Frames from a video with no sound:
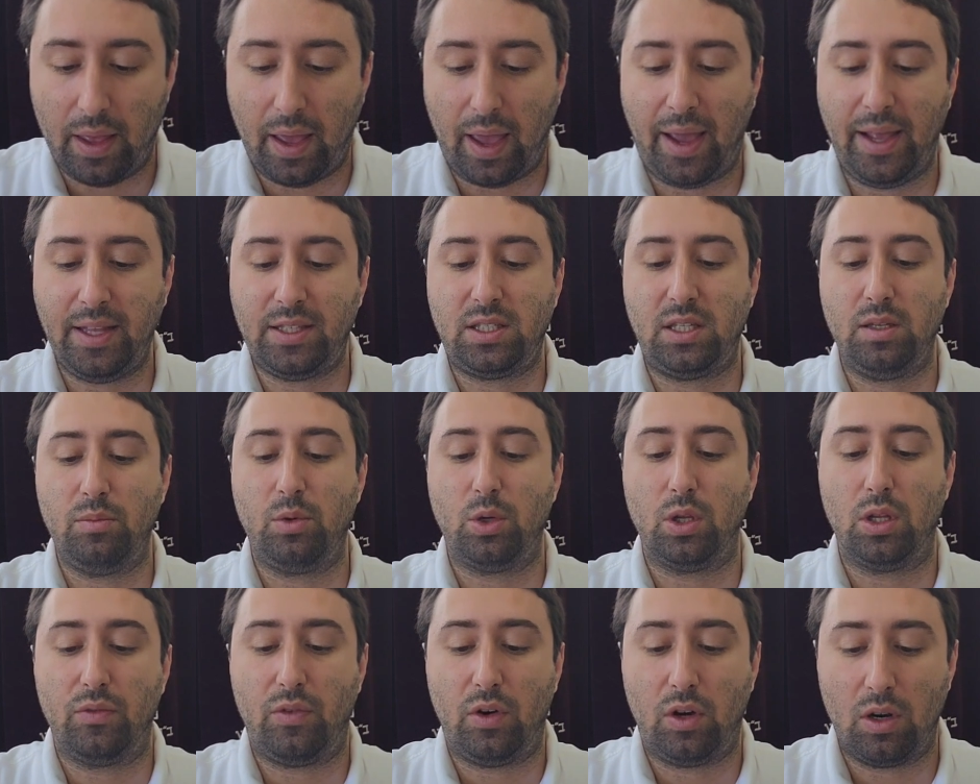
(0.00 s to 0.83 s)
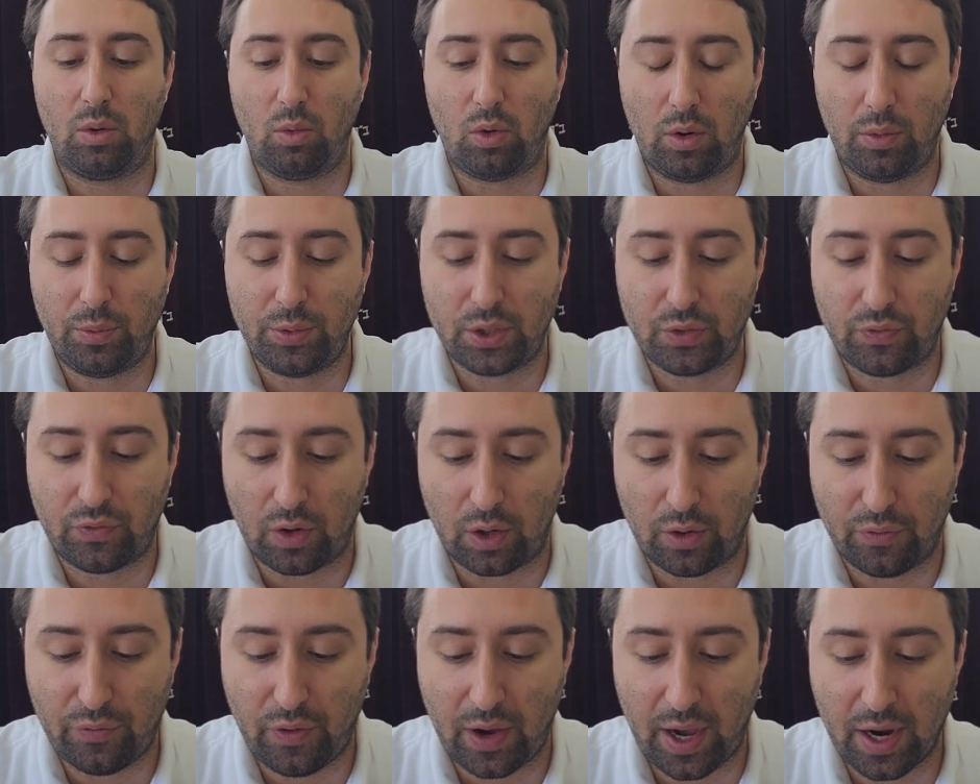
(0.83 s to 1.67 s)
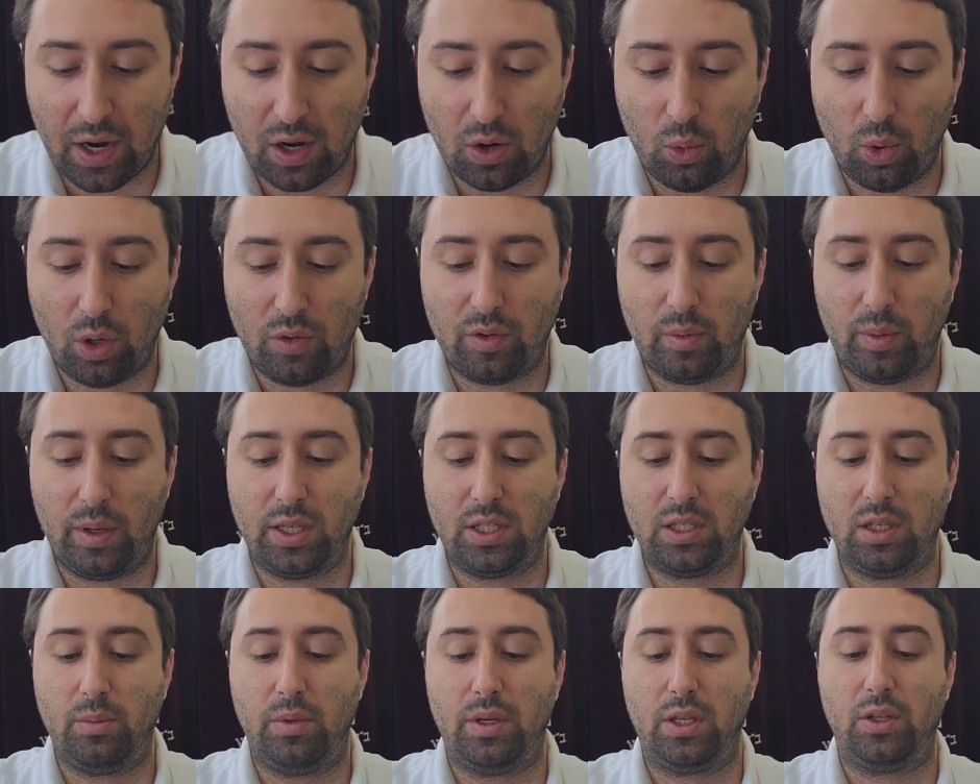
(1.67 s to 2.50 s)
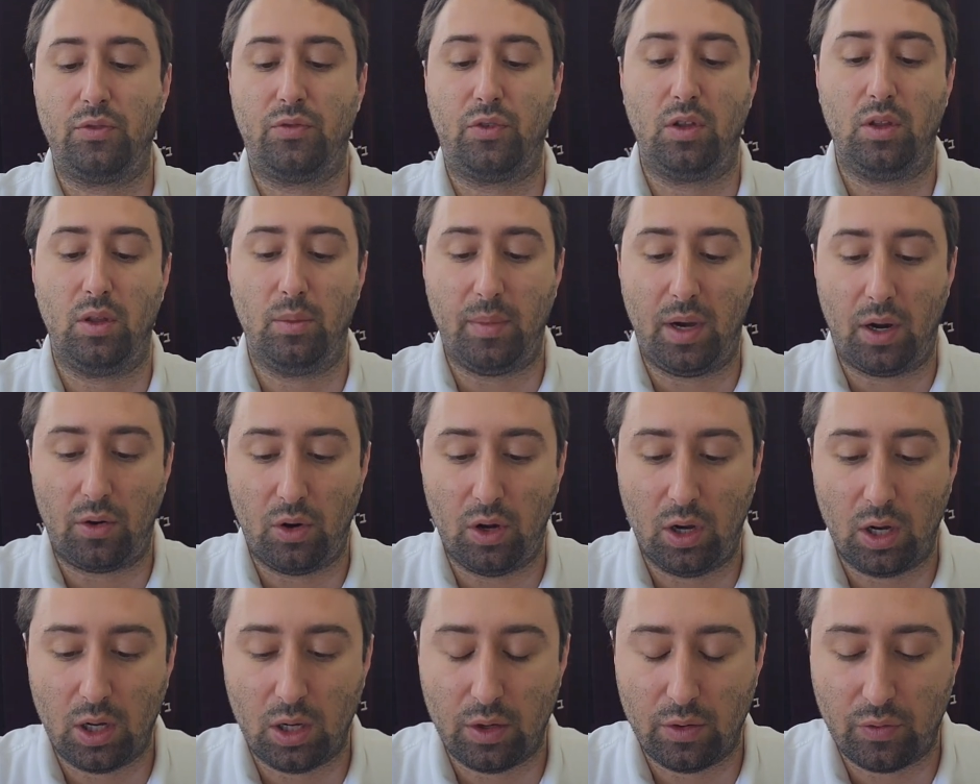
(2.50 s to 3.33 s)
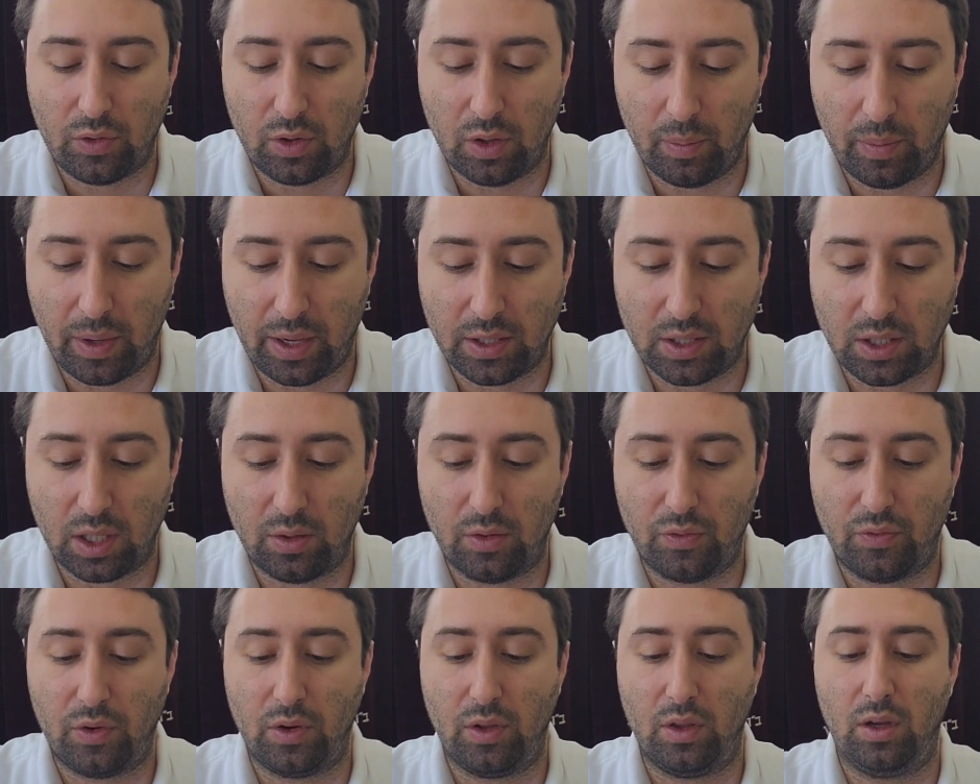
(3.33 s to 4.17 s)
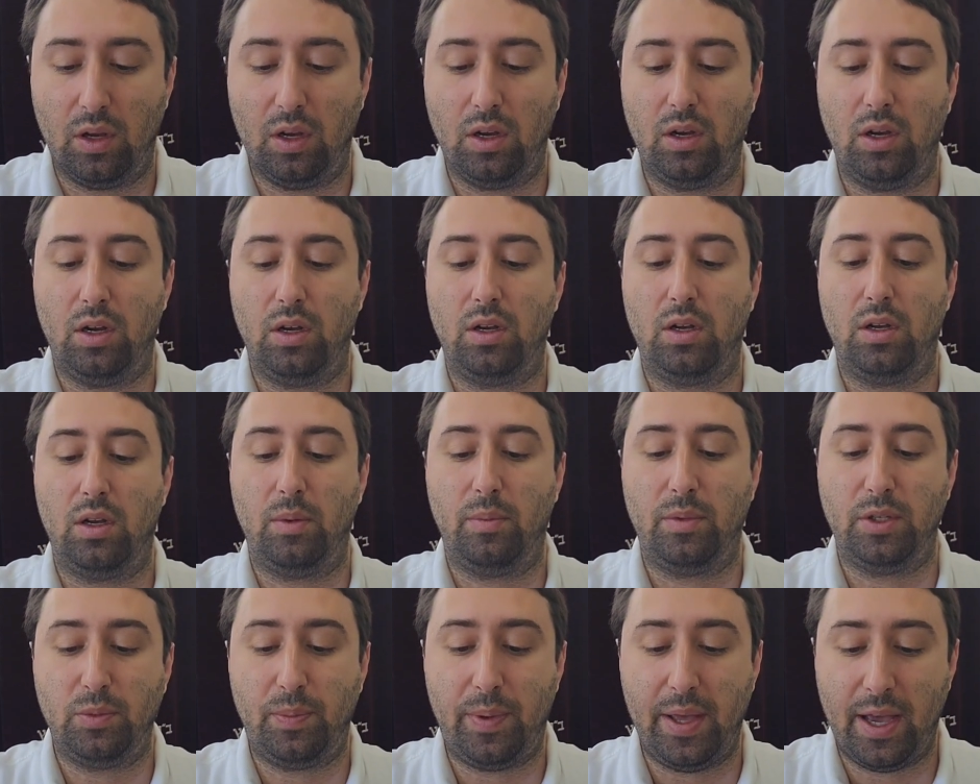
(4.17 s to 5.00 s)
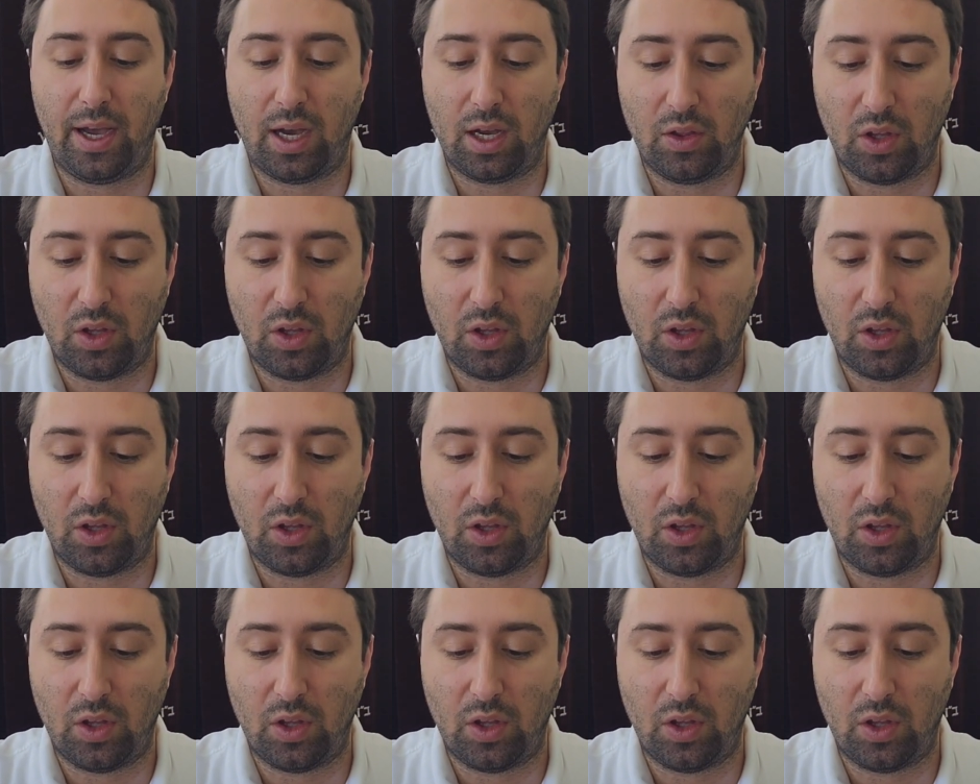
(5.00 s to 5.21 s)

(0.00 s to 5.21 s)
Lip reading: Eitzim ulavona, one was for firewood for the base of for the marocha, for the base for the mizbeach